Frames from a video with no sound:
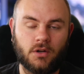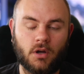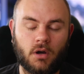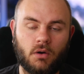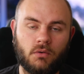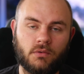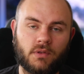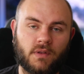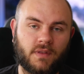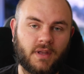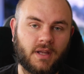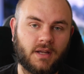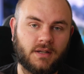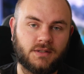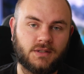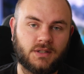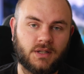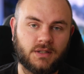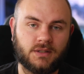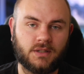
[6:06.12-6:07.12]
know that they
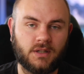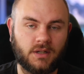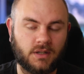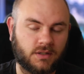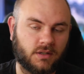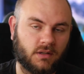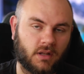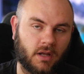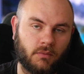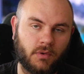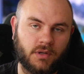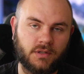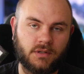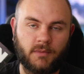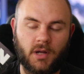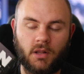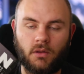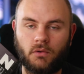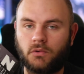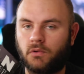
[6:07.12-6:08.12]
existed until I went to
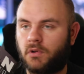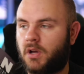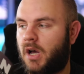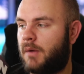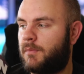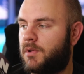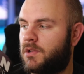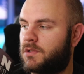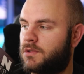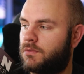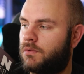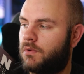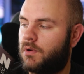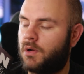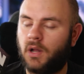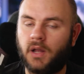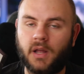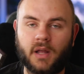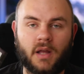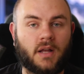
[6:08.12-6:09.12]
my local comic
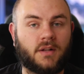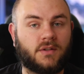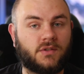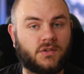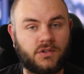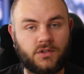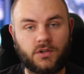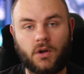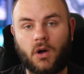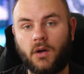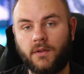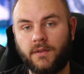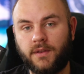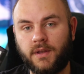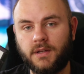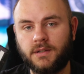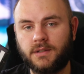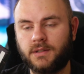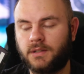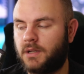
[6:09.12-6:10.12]
store and saw
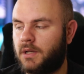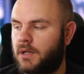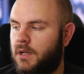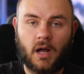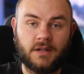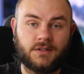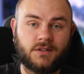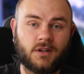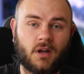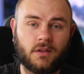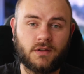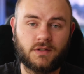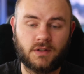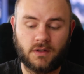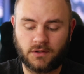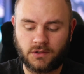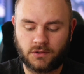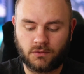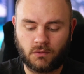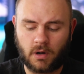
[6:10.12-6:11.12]
this. I saw this
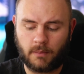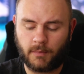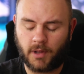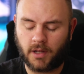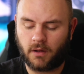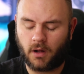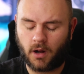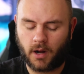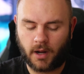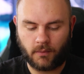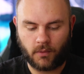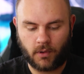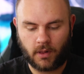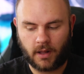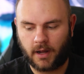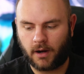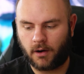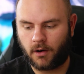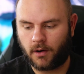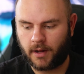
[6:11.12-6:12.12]
in the store. I'm like, all right, well,
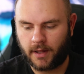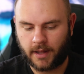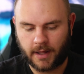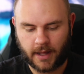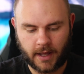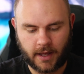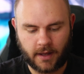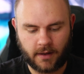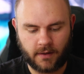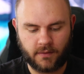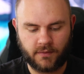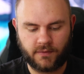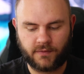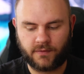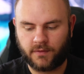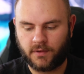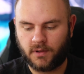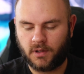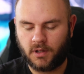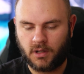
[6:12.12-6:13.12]
I already
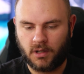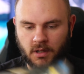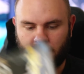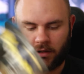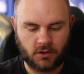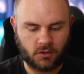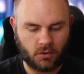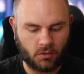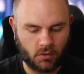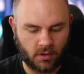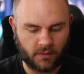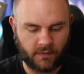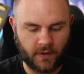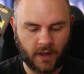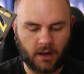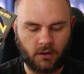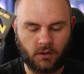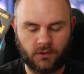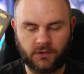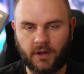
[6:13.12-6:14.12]
have Court of
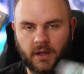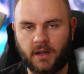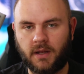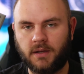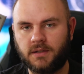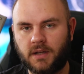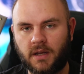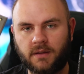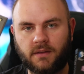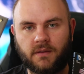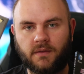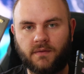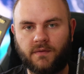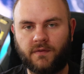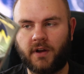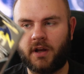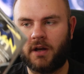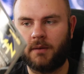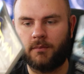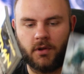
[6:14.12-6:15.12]
Owls and Death of the
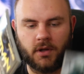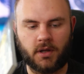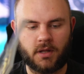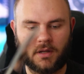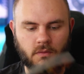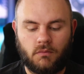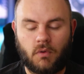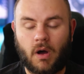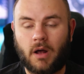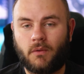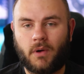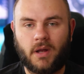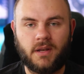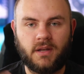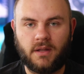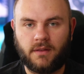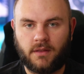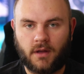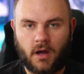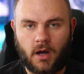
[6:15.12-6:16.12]
Family. Why do I
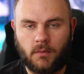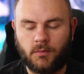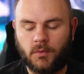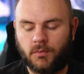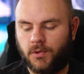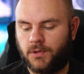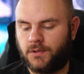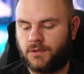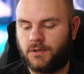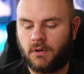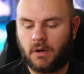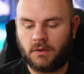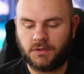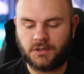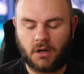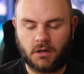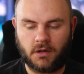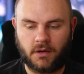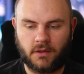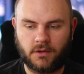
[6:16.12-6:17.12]
need the omnibus? So I was
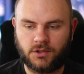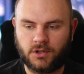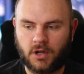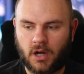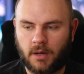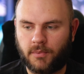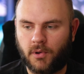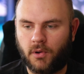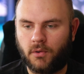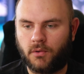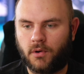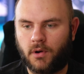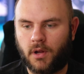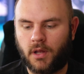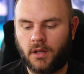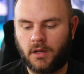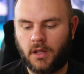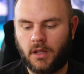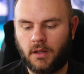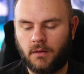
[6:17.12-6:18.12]
talking to the shop owner
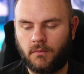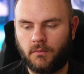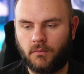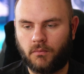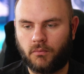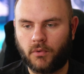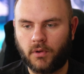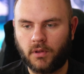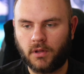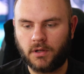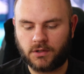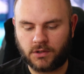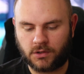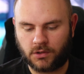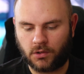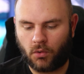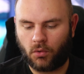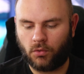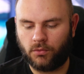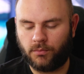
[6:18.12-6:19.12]
and he really
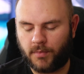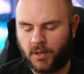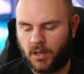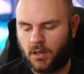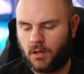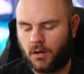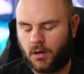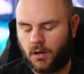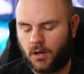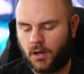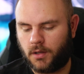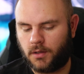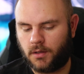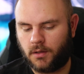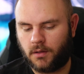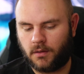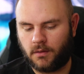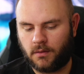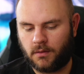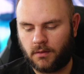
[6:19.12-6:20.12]
sold me
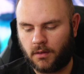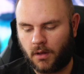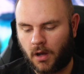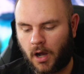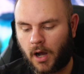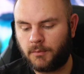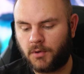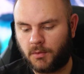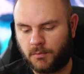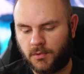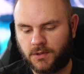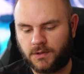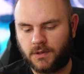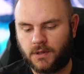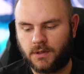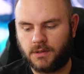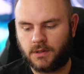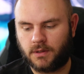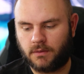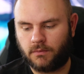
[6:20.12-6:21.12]
on
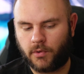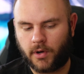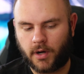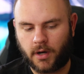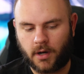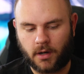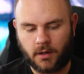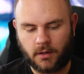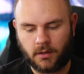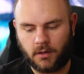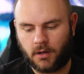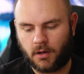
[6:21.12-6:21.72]
omnibuses where,